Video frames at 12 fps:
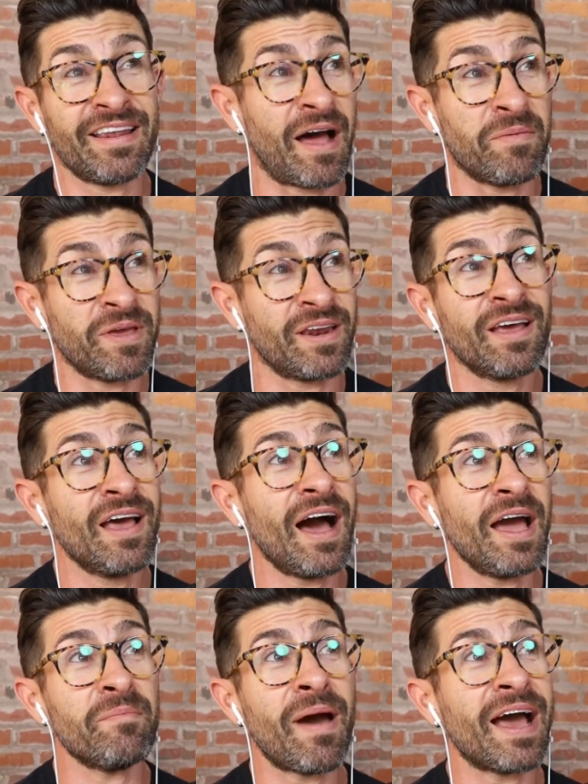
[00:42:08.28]
I mean,
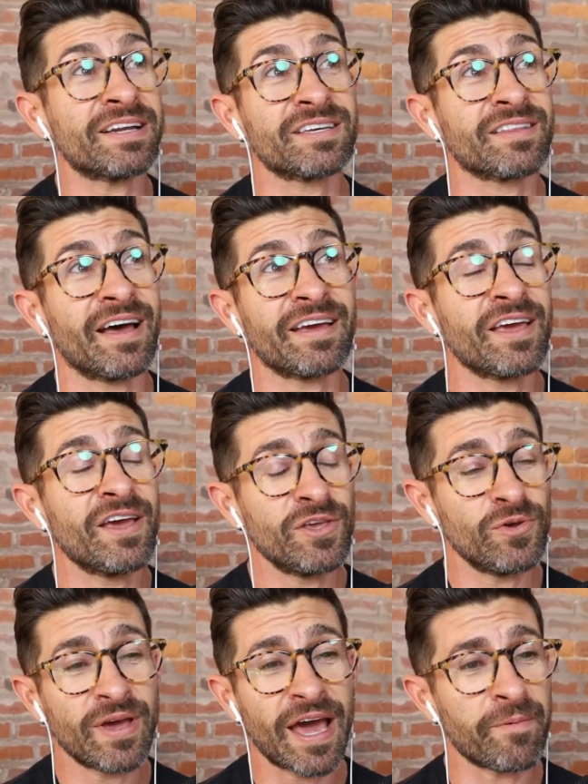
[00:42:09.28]
I imagine like
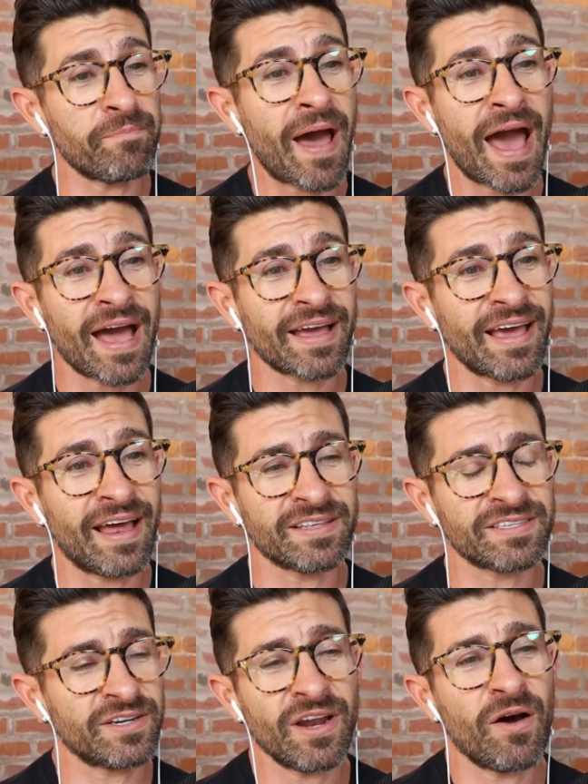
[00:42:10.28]
you get it back and
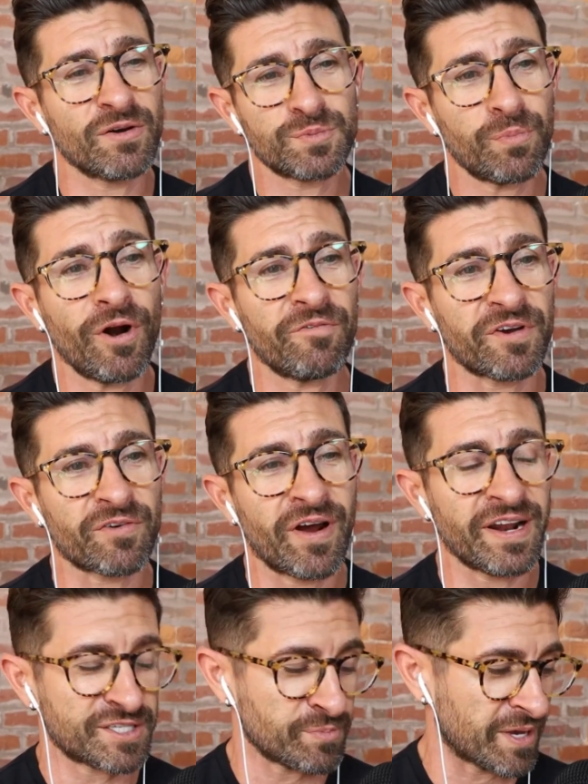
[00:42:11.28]
it's like, no, it's perfect,
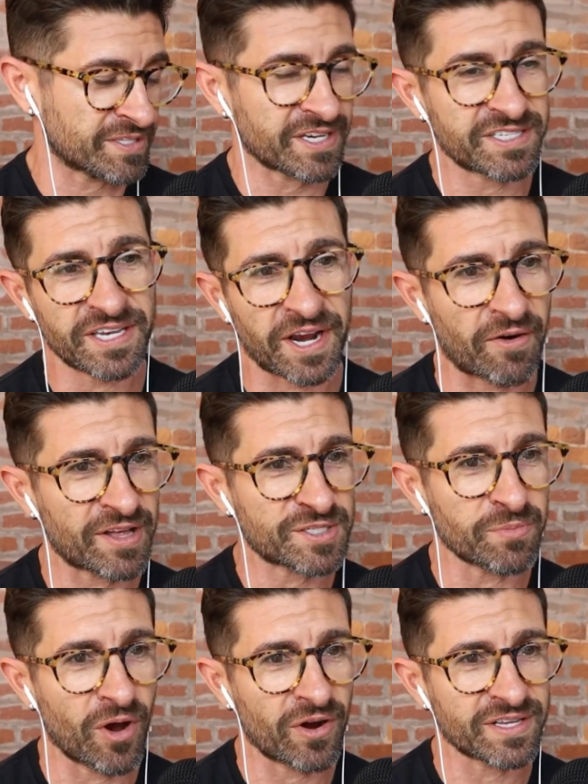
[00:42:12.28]
right? It smells like cigarette
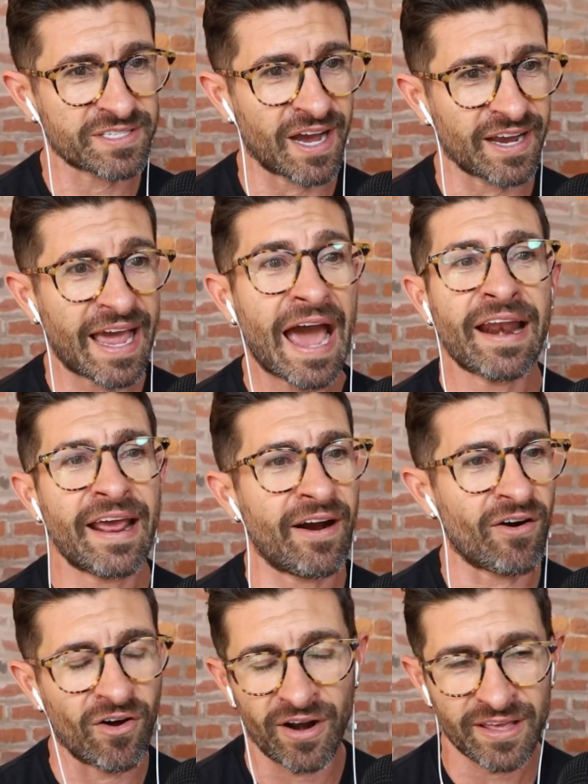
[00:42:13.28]
smoke. It's got cat
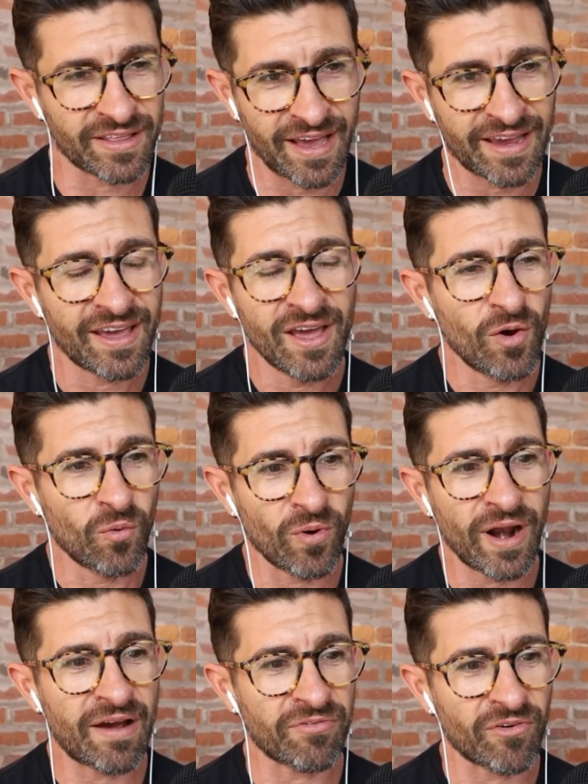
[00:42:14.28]
hair on it, like
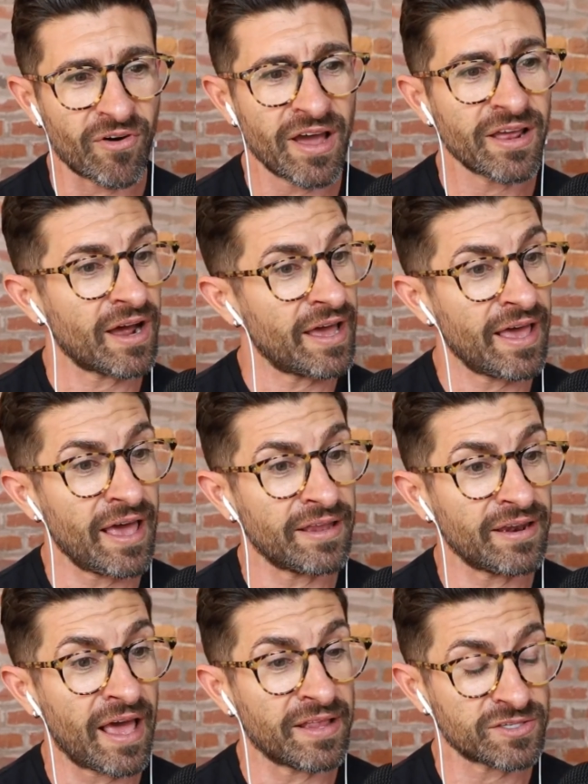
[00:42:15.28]
whatever, right?
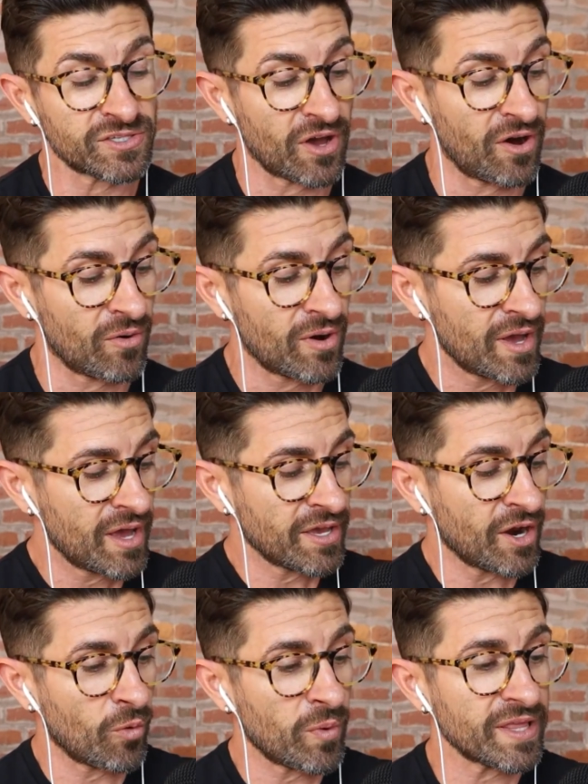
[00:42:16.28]
And so,
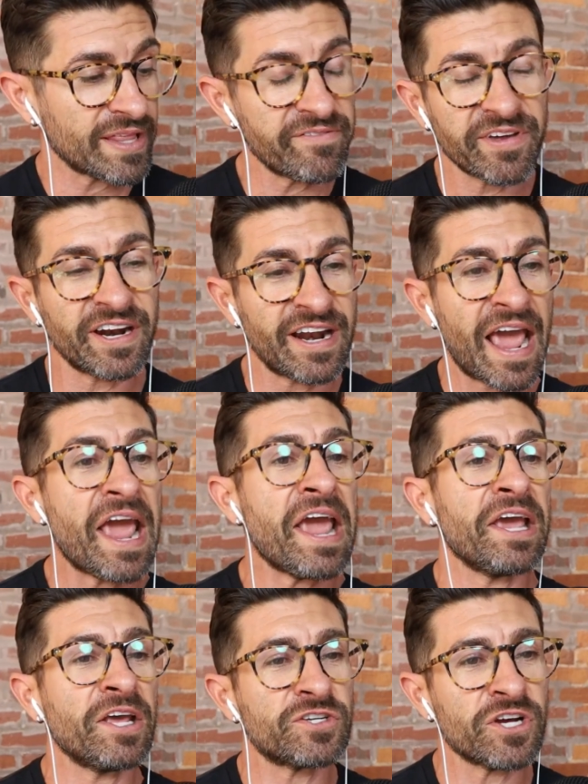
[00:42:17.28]
you know, we live in an
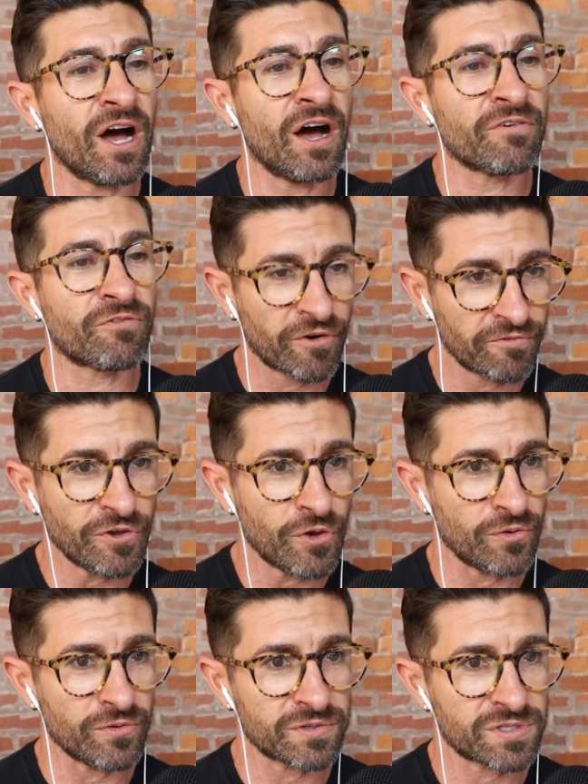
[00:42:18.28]
age of
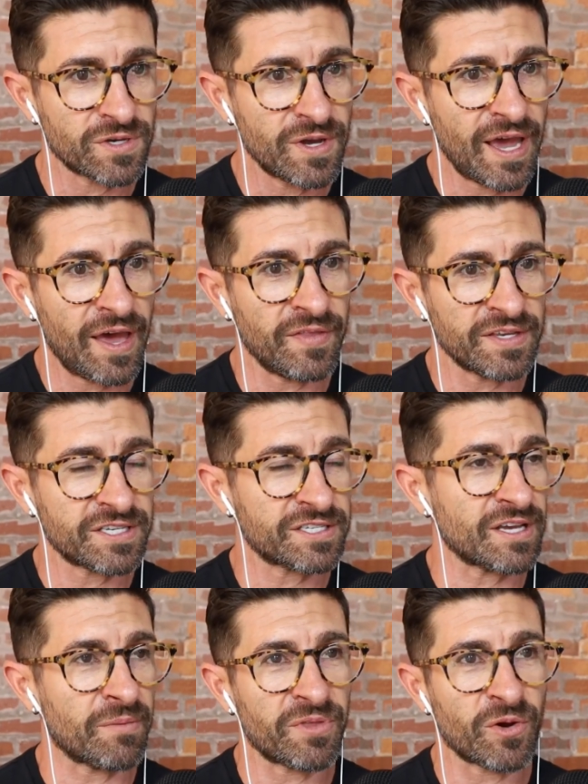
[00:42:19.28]
reviews. And this is
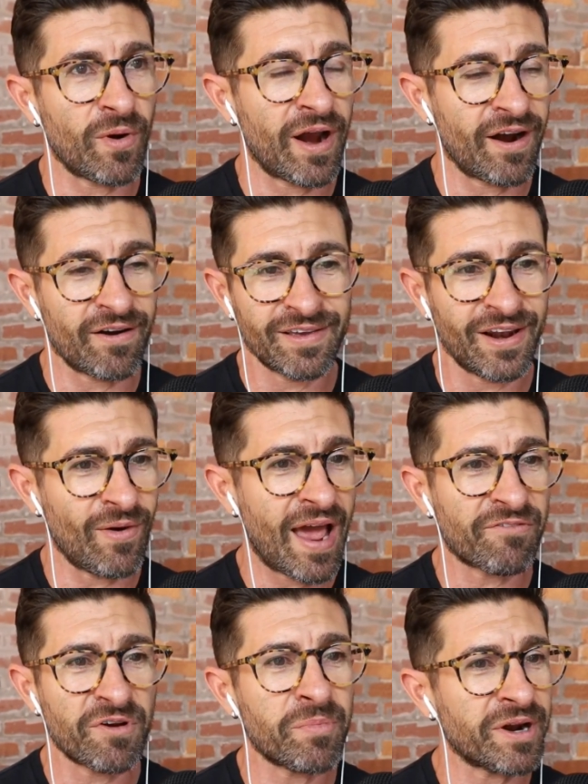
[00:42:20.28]
something where, you know,
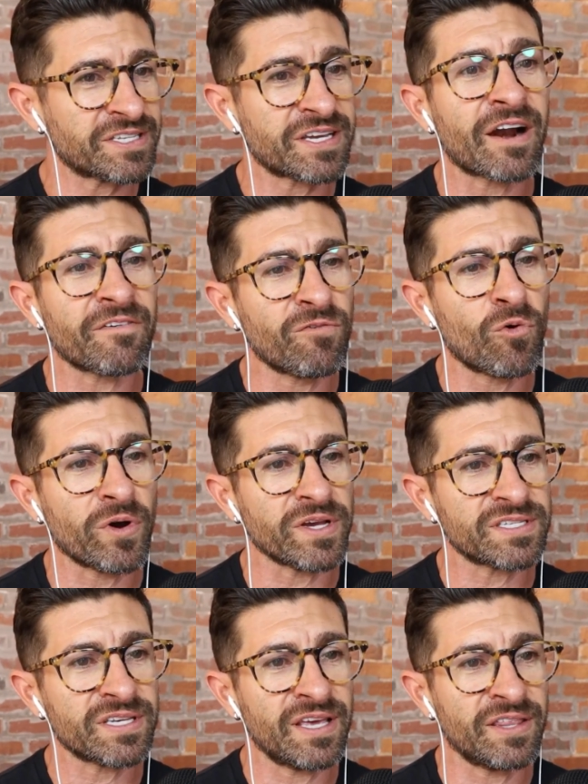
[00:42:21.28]
everybody's got a
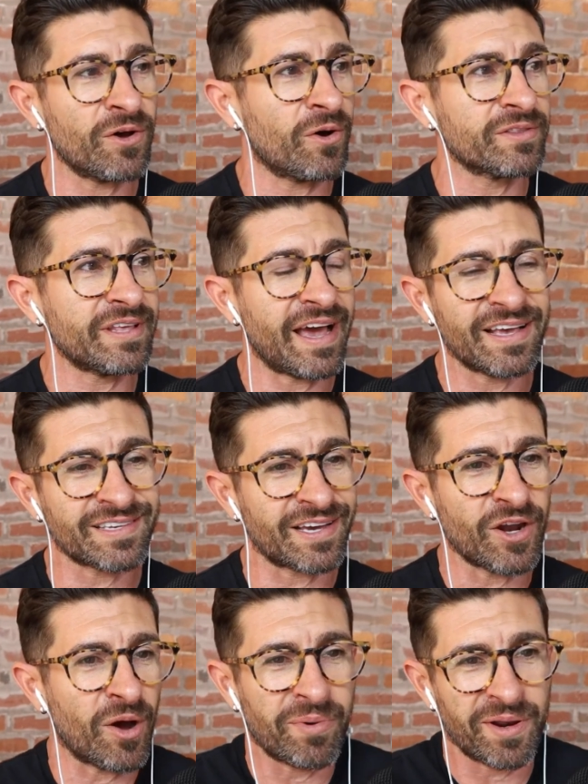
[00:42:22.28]
voice. In the old days,
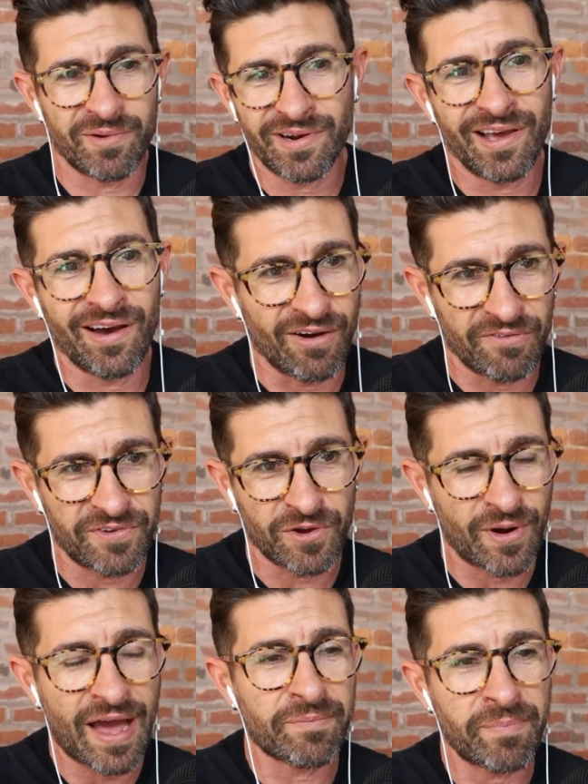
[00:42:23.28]
like nobody would know if
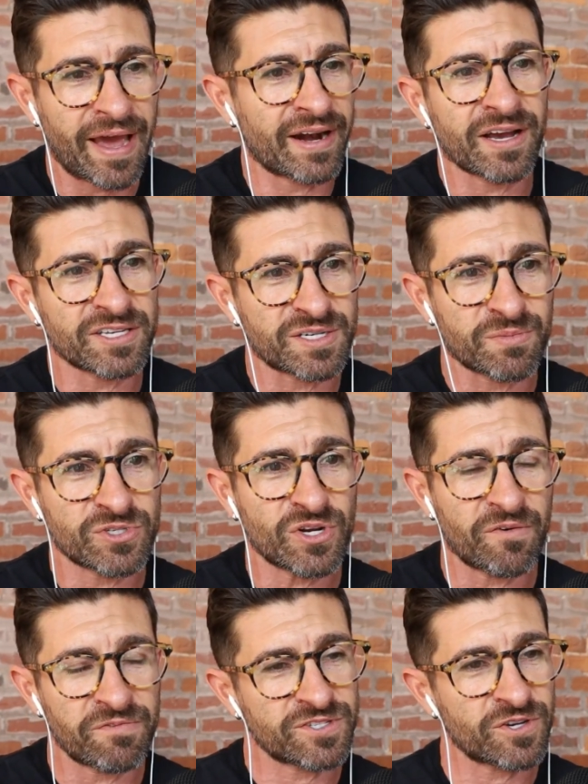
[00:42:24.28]
you had bad customer
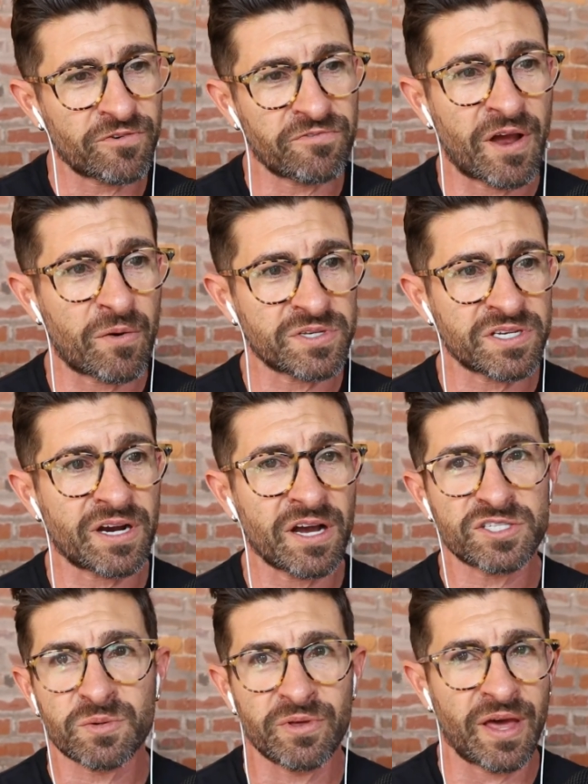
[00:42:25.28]
service, or if there was a
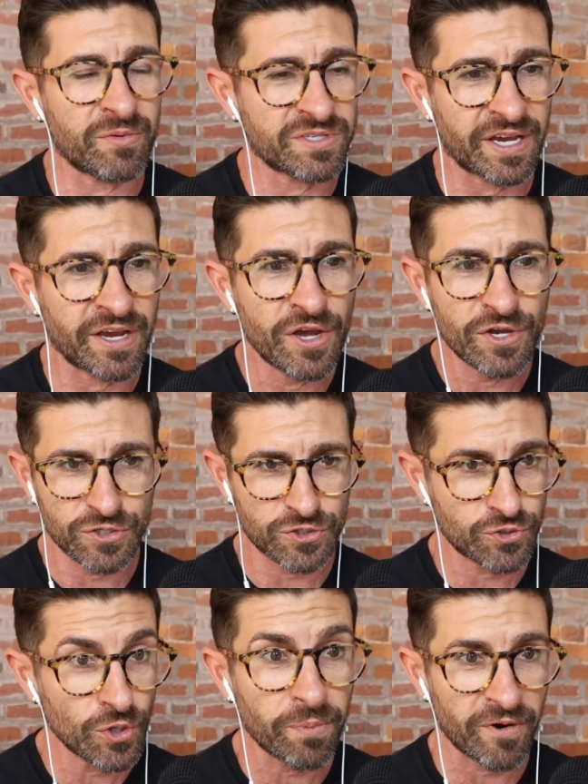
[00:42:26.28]
customer that was like
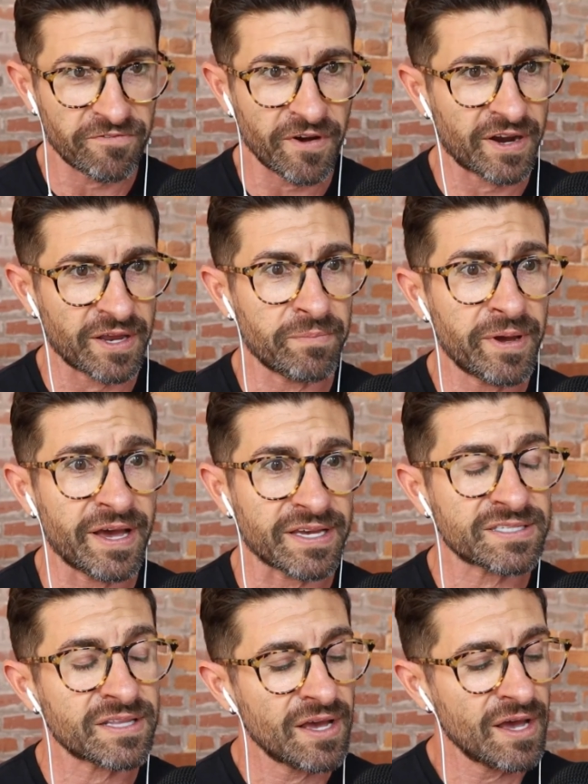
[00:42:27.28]
super fucking
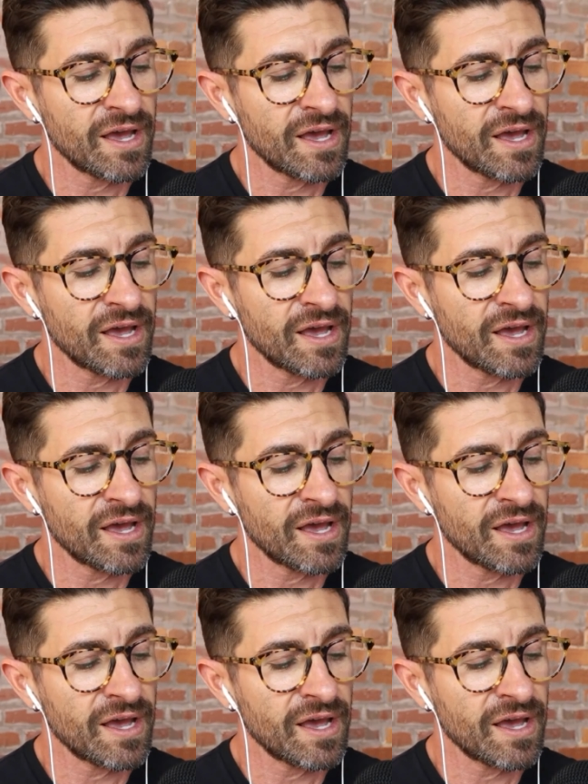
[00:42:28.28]
pissed.